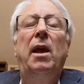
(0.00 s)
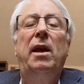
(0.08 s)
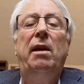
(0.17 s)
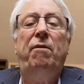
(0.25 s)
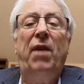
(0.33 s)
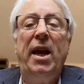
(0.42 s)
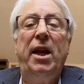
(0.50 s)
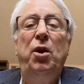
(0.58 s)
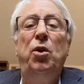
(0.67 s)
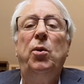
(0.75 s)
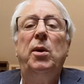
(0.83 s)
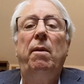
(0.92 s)
If they can
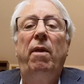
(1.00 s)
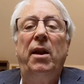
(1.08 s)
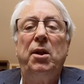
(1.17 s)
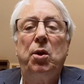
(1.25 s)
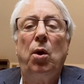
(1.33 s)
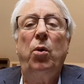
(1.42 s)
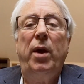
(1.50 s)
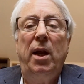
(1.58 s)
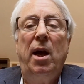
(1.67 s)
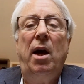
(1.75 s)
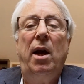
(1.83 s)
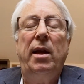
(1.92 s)
do it, then so can
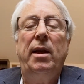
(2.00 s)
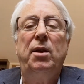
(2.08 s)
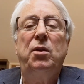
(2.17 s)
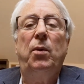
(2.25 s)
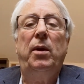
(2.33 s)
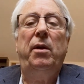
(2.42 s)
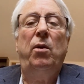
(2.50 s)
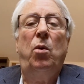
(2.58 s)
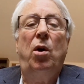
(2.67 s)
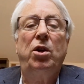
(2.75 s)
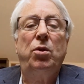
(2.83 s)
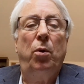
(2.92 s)
I, is really the
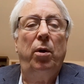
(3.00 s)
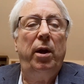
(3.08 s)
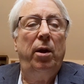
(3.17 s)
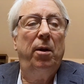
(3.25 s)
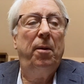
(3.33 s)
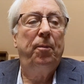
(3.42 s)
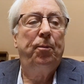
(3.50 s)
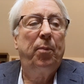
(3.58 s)
watchword here.